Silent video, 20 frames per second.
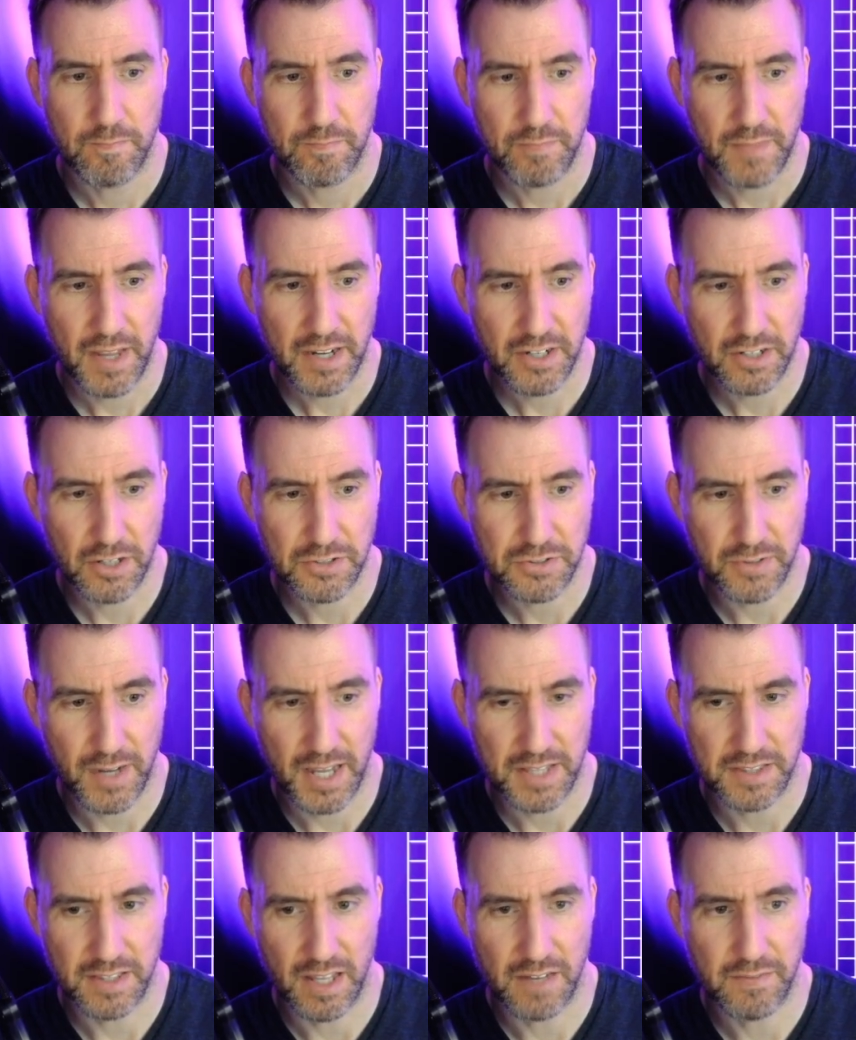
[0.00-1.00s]
I could also
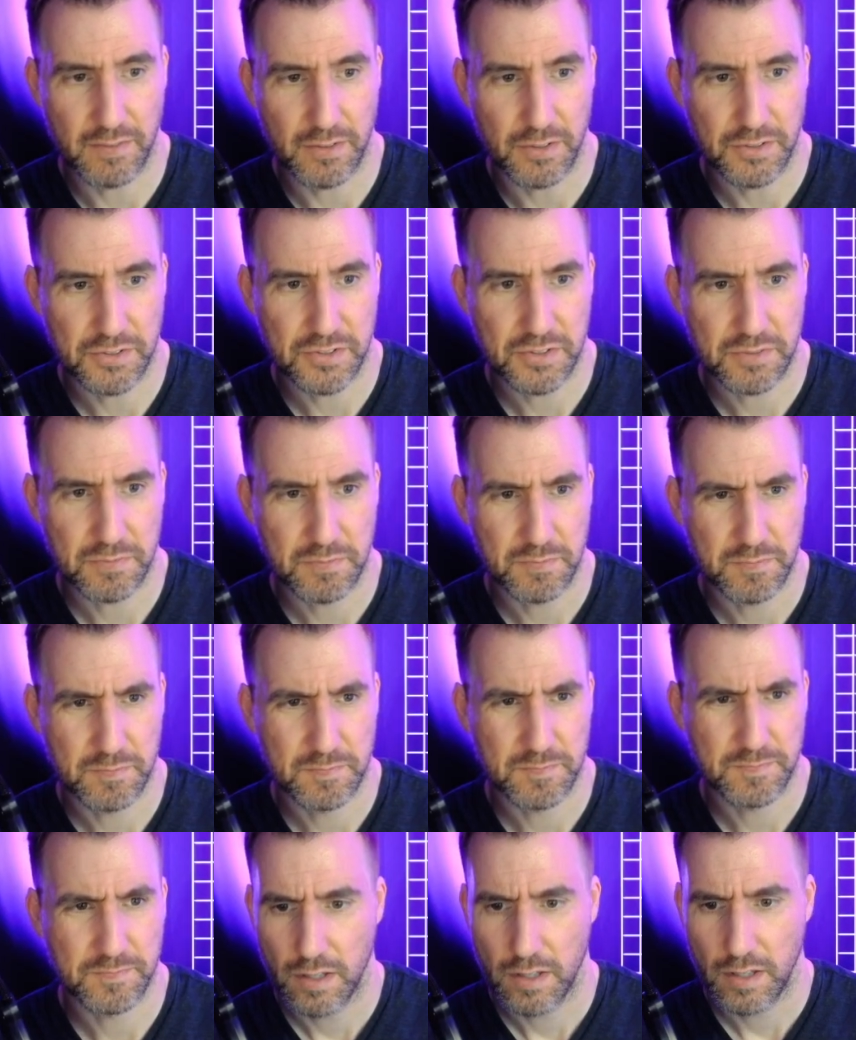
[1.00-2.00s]
add levels,
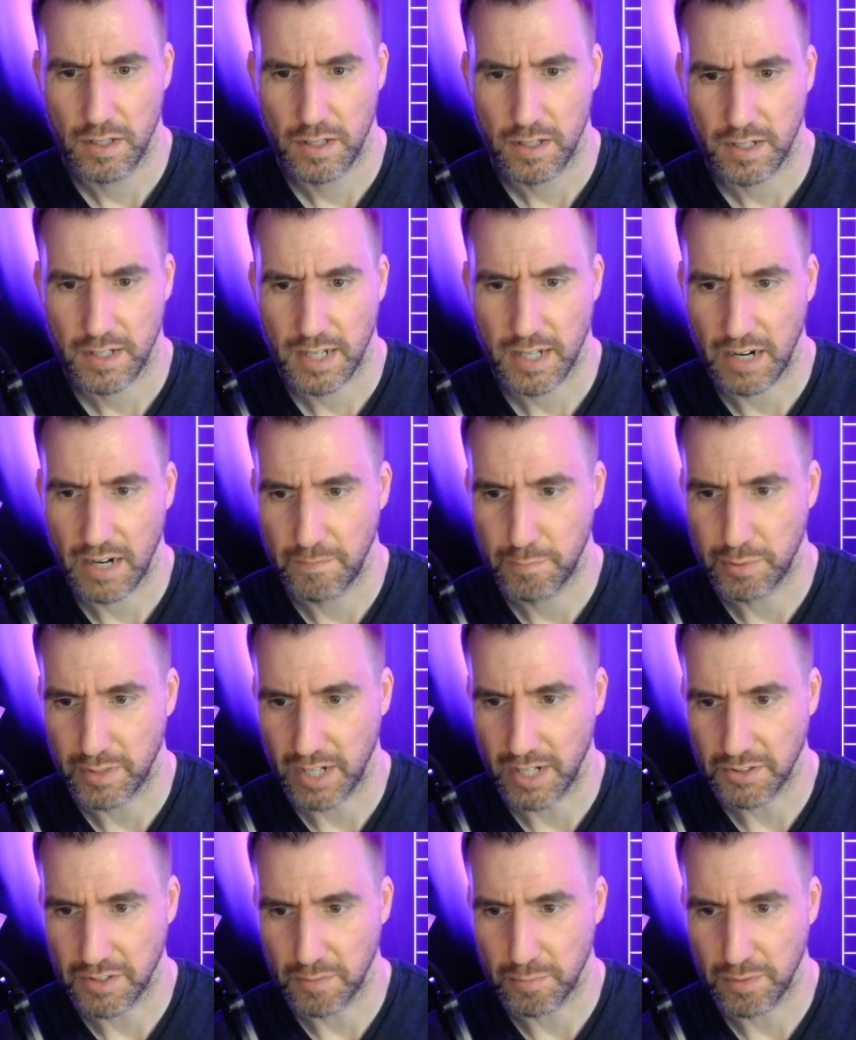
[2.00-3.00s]
kind of bring
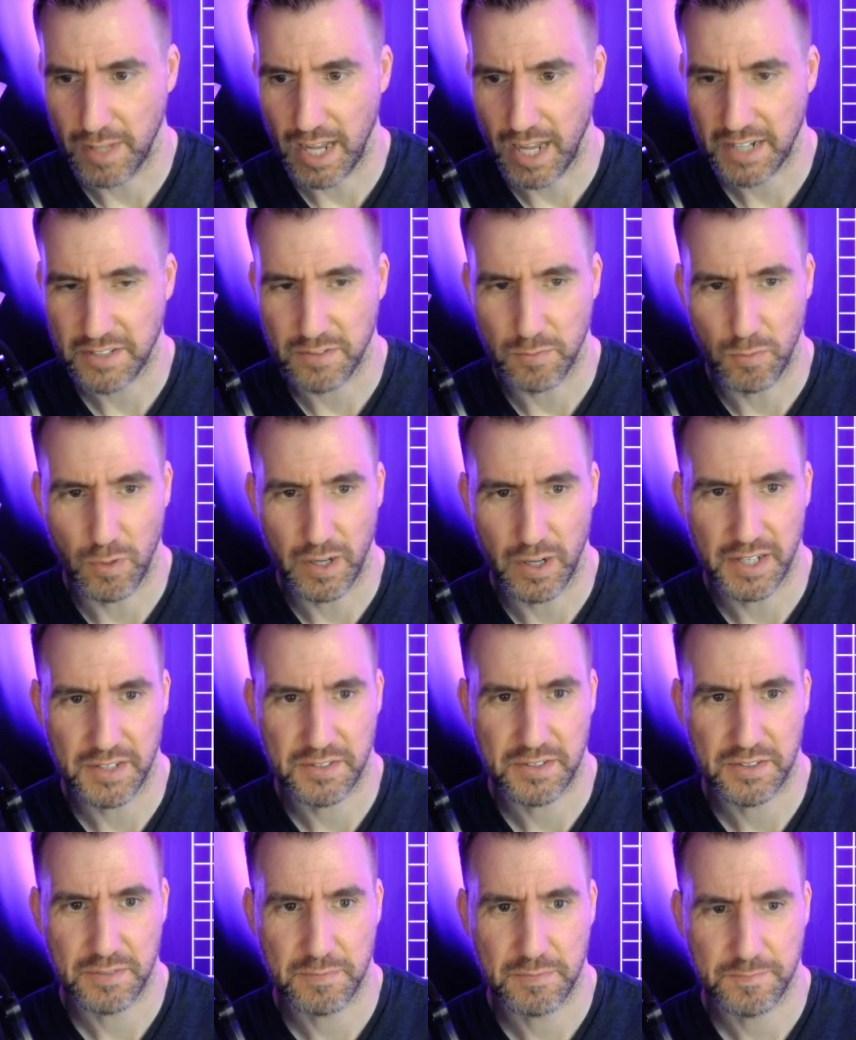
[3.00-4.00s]
out the blacks and
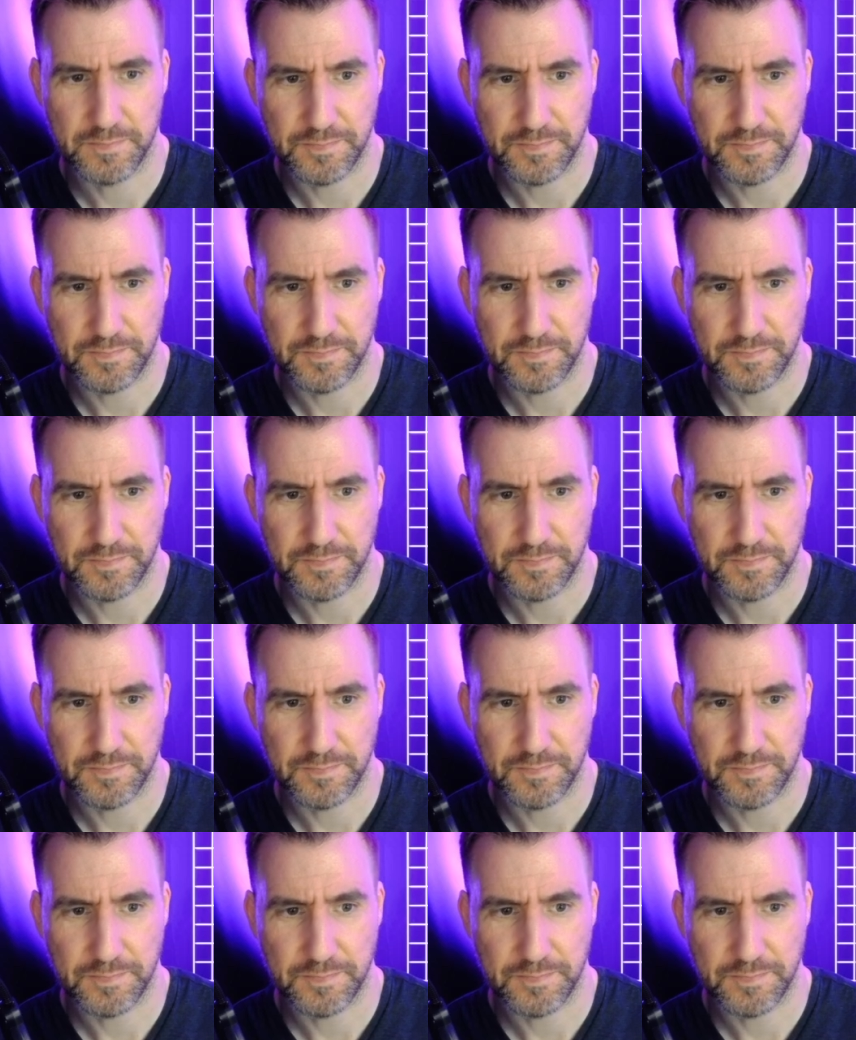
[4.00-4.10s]
whites.